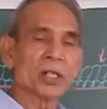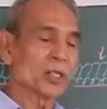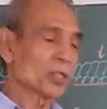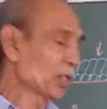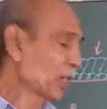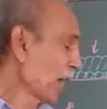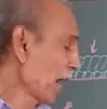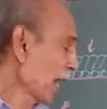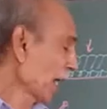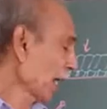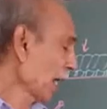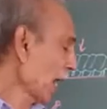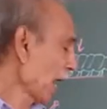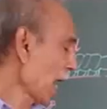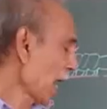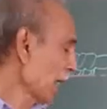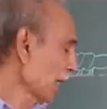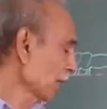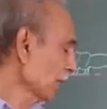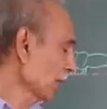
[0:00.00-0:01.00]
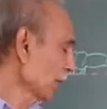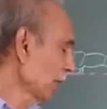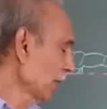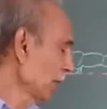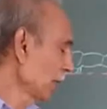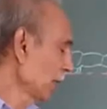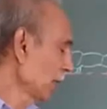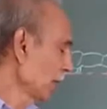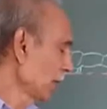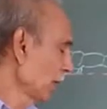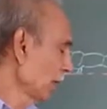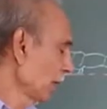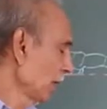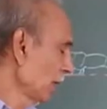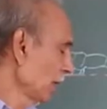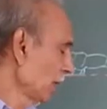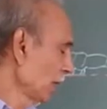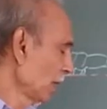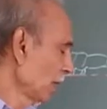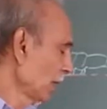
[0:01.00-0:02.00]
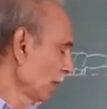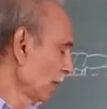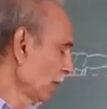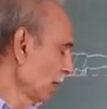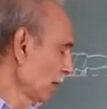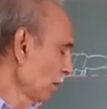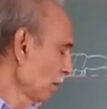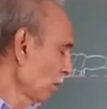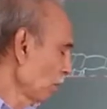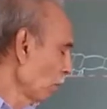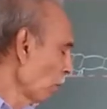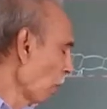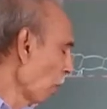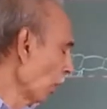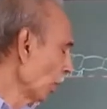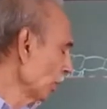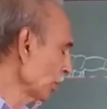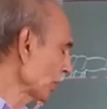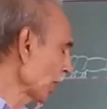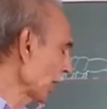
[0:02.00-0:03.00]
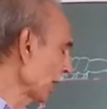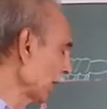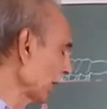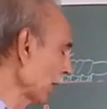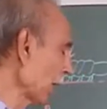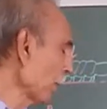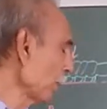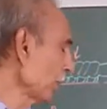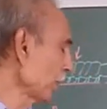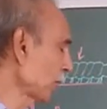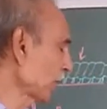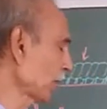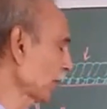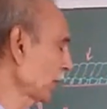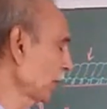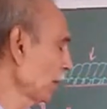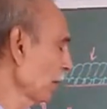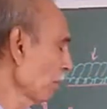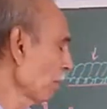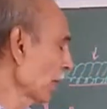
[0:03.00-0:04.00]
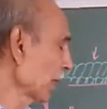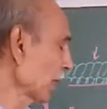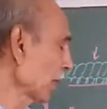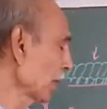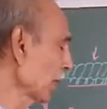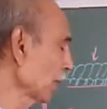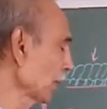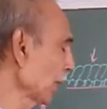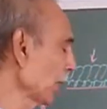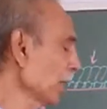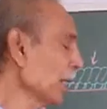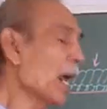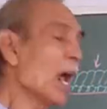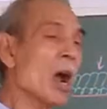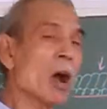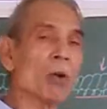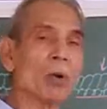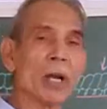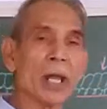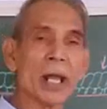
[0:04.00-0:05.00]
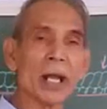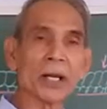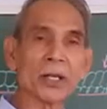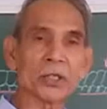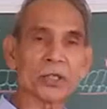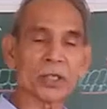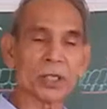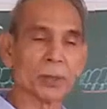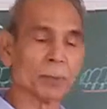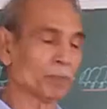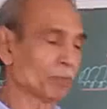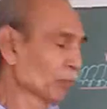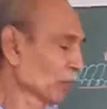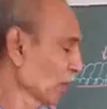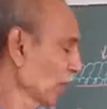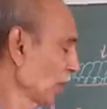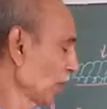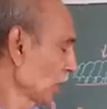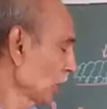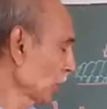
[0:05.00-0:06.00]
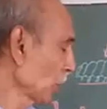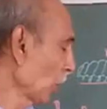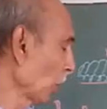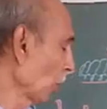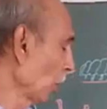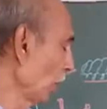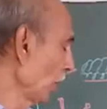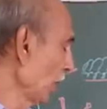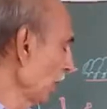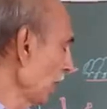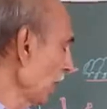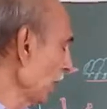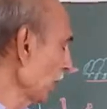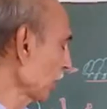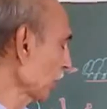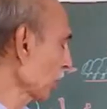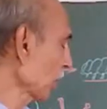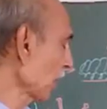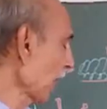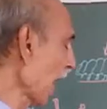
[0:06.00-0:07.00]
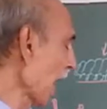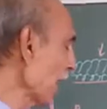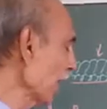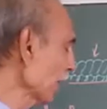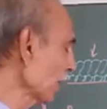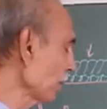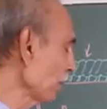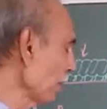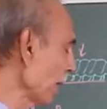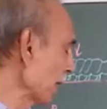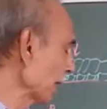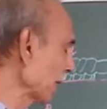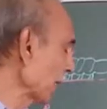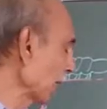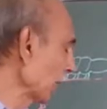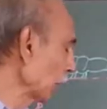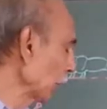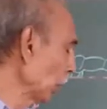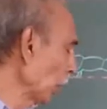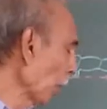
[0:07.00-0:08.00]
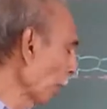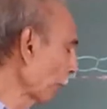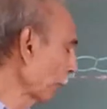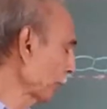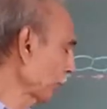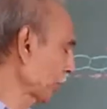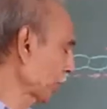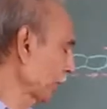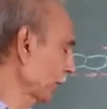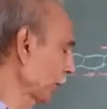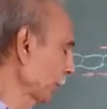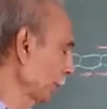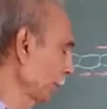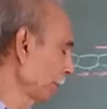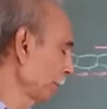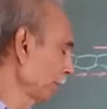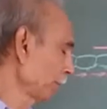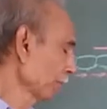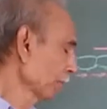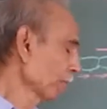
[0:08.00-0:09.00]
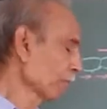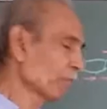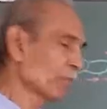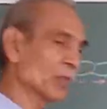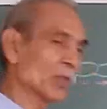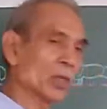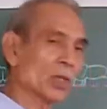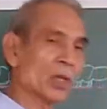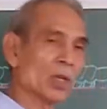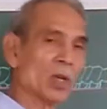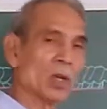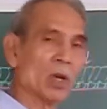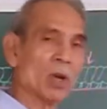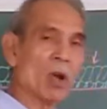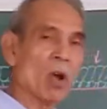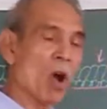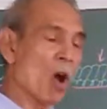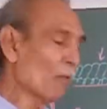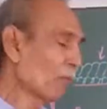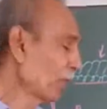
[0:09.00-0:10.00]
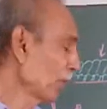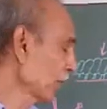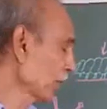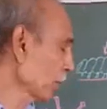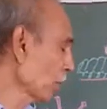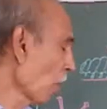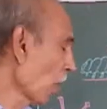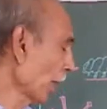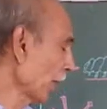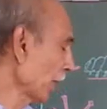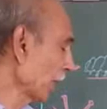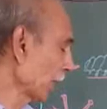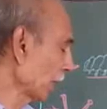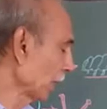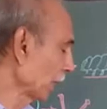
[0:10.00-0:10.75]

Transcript: Snake has bones and ribs, but it doesn't have legs, so it slides making loops of its body.